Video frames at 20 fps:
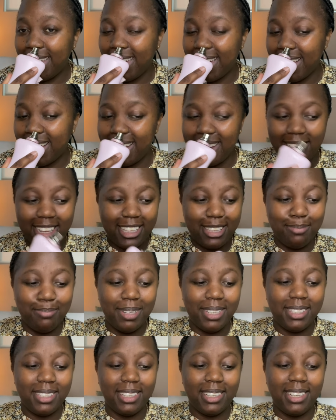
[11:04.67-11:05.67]
Yeah, it's
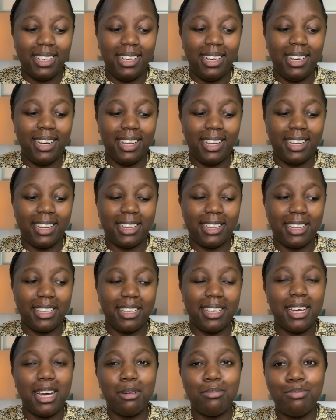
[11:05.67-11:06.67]
basically
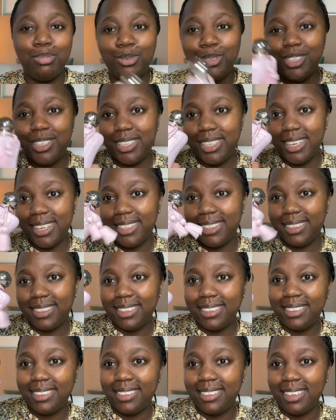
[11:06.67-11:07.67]
like a bougier
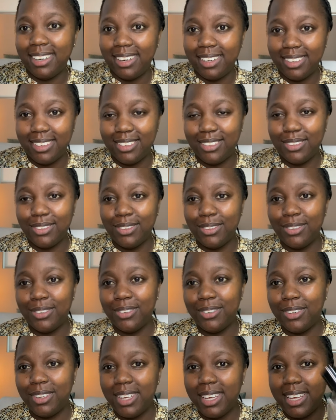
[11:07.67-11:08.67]
sister
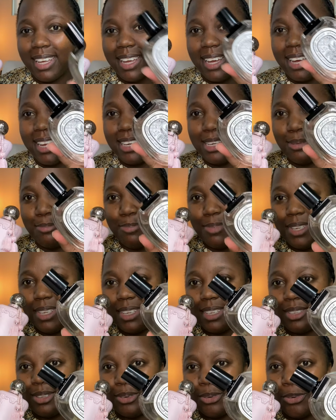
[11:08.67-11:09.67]
to
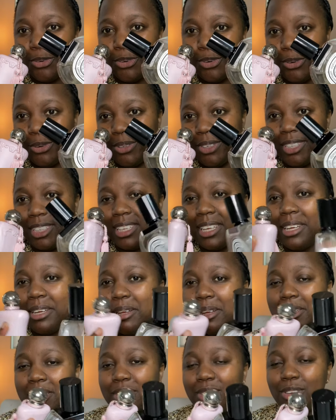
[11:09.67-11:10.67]
Diptyque Eau Rose.
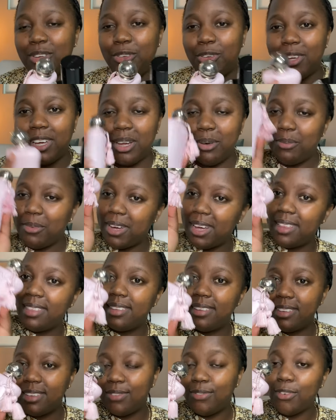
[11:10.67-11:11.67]
So you can wear
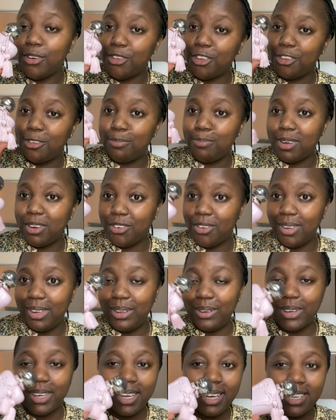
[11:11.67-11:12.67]
this for your
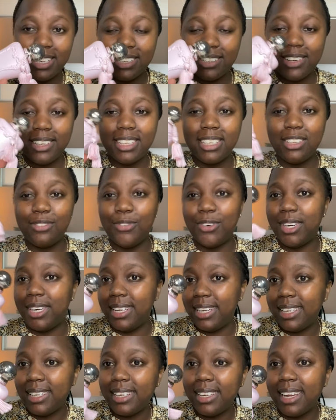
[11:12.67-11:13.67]
special occasions, for
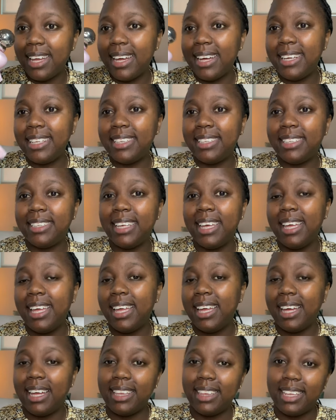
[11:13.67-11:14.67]
date nights,
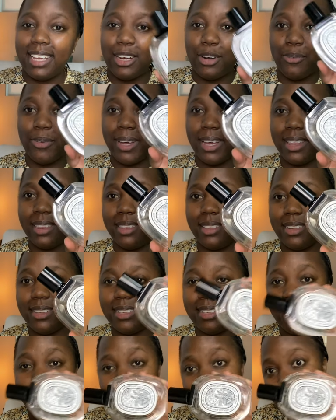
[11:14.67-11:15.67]
and then wear
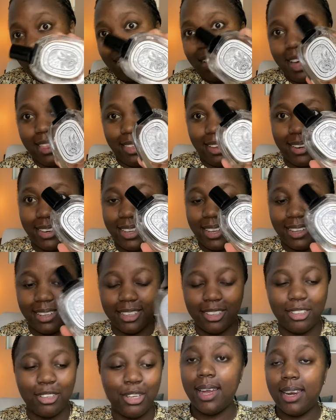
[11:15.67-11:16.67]
this every other
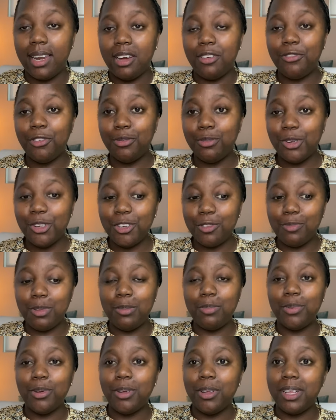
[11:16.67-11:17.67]
day. Now, for most
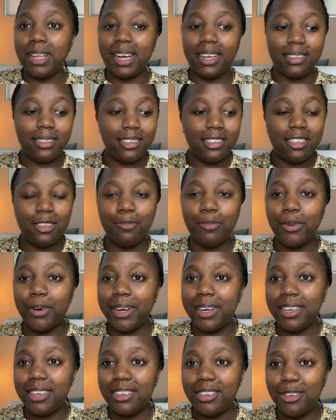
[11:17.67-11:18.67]
people at this
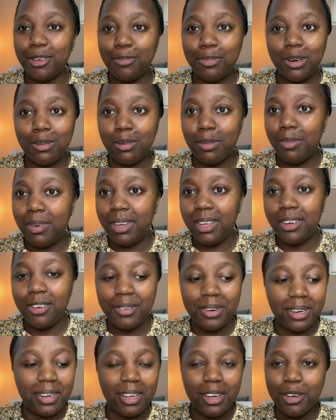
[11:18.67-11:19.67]
point, you're probably
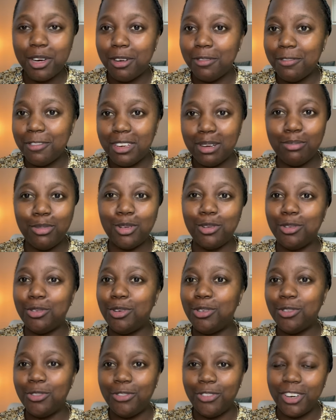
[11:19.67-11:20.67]
already comfortable
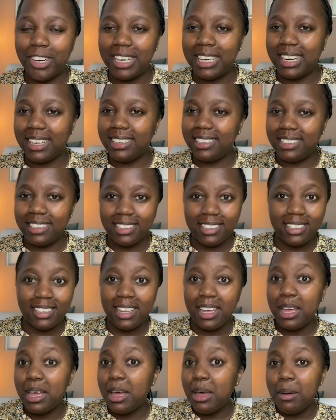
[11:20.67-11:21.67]
with two
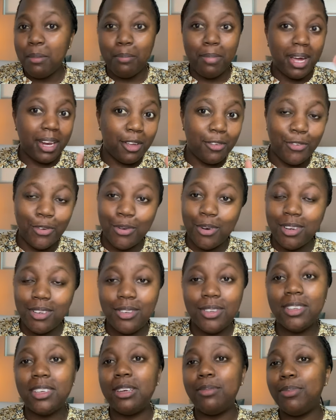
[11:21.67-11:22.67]
fragrances. But if you
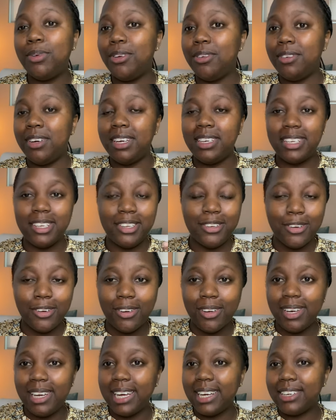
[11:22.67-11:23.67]
want to keep curating your
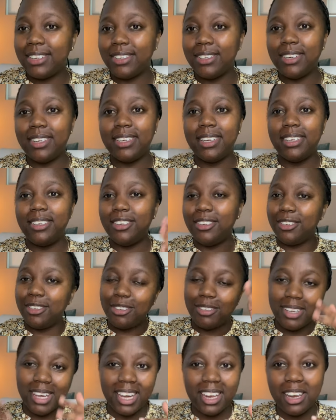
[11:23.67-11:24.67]
collection and, you
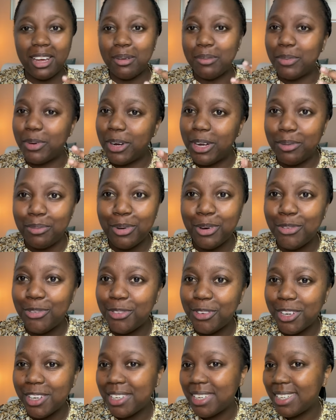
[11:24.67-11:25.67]
know, getting more and more
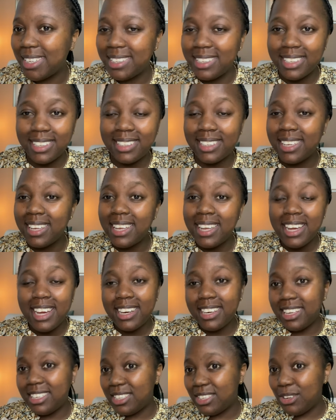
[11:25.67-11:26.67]
fragrances,
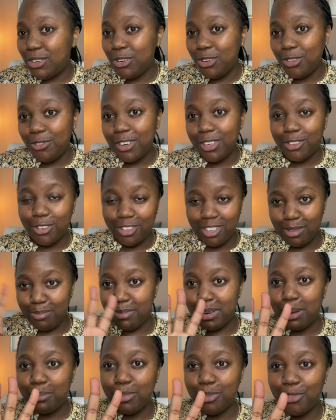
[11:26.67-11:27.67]
let's go over to
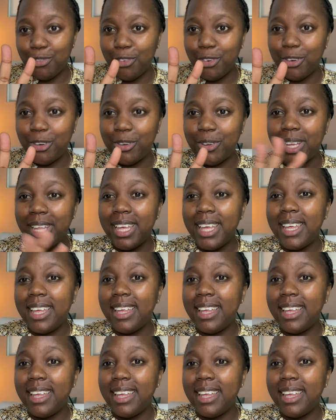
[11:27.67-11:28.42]
tip number four.